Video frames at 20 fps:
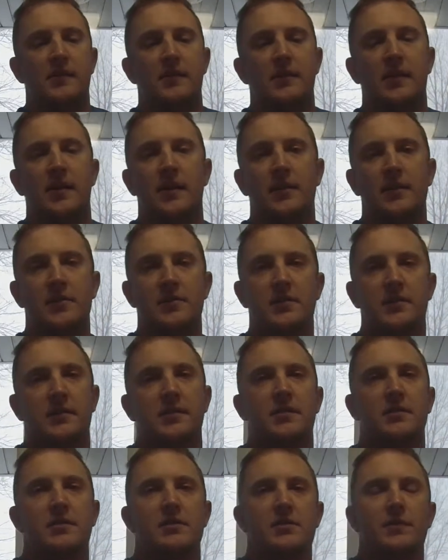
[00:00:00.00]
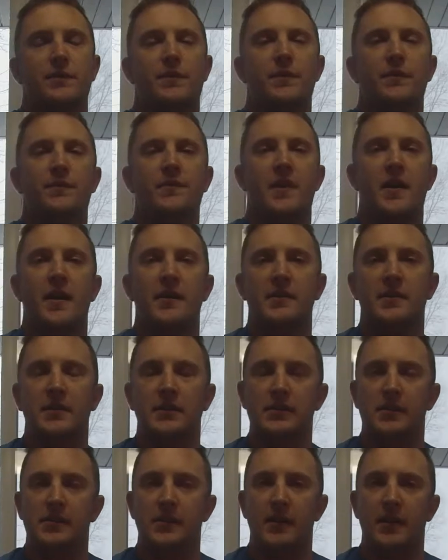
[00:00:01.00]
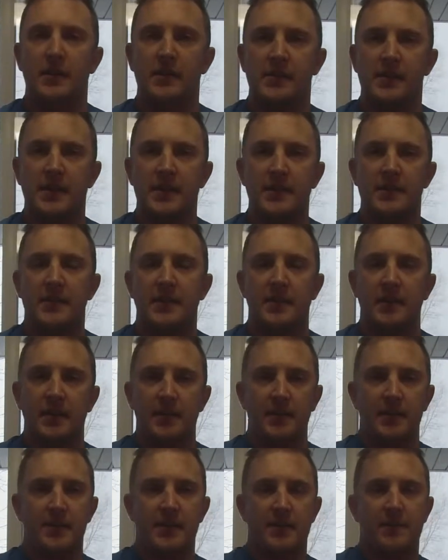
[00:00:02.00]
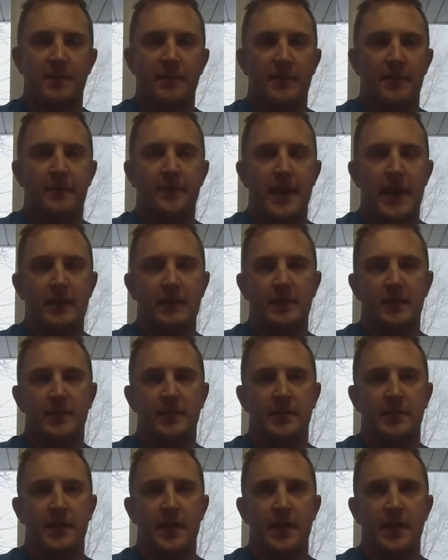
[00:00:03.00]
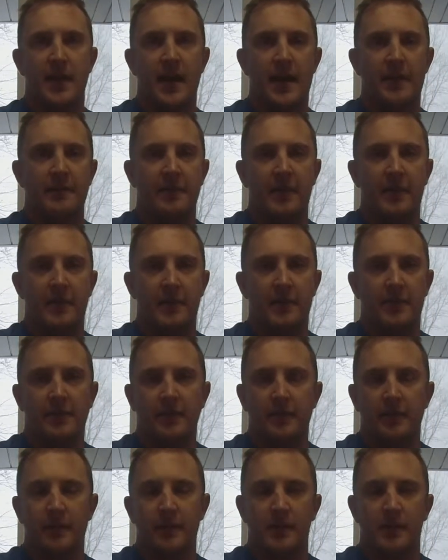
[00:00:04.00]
There's a few frogs out there that are decent, except for the fact that they're not heavy enough,